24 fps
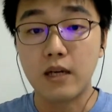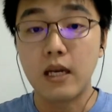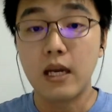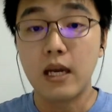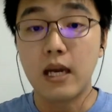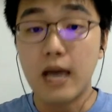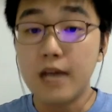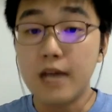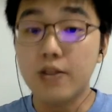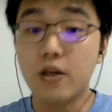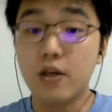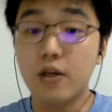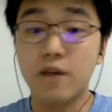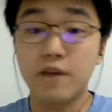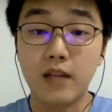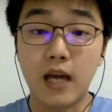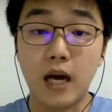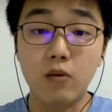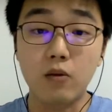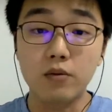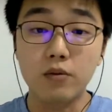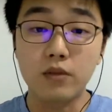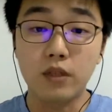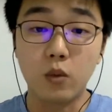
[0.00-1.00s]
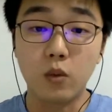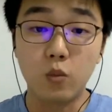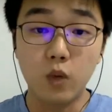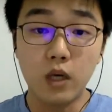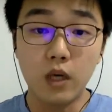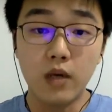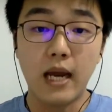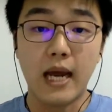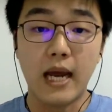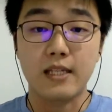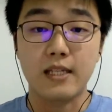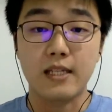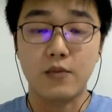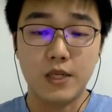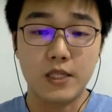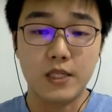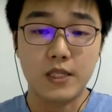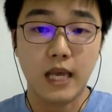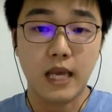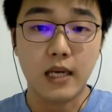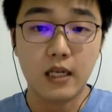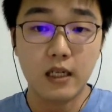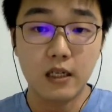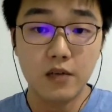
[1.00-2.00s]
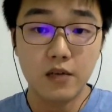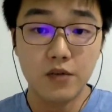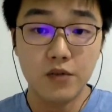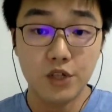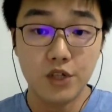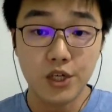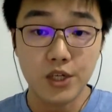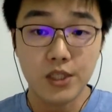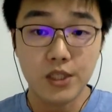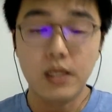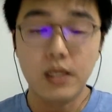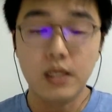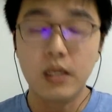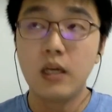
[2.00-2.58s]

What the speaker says: As of now, the world has recycled just